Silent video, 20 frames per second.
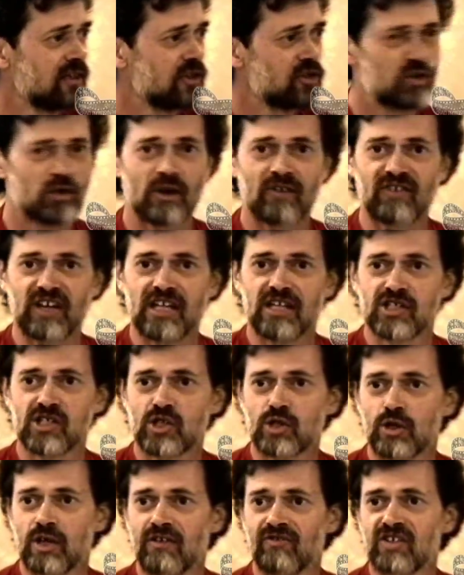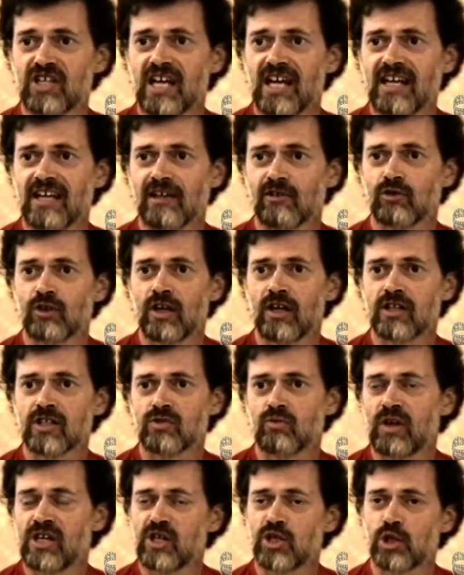Do you have a history of taking drugs?
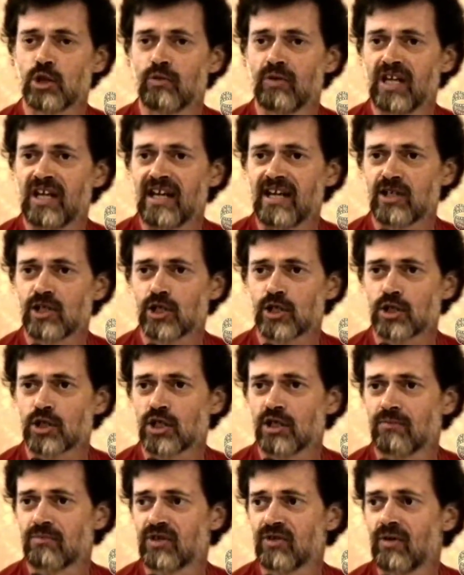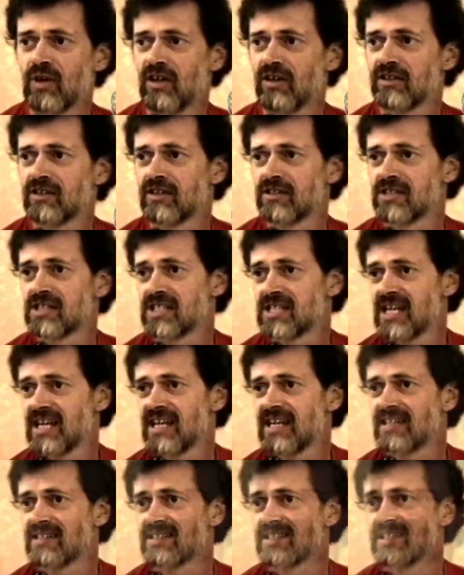What is your relationship to altered
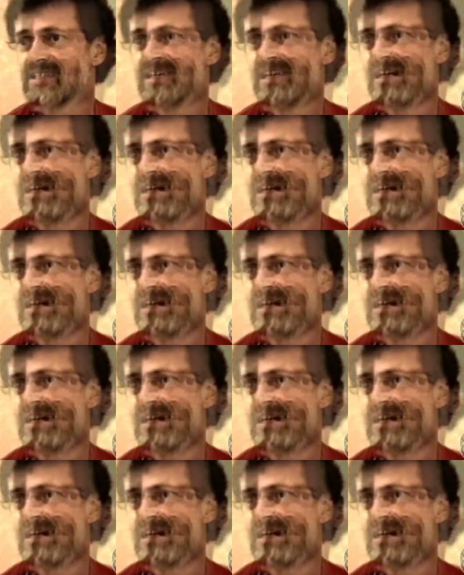states?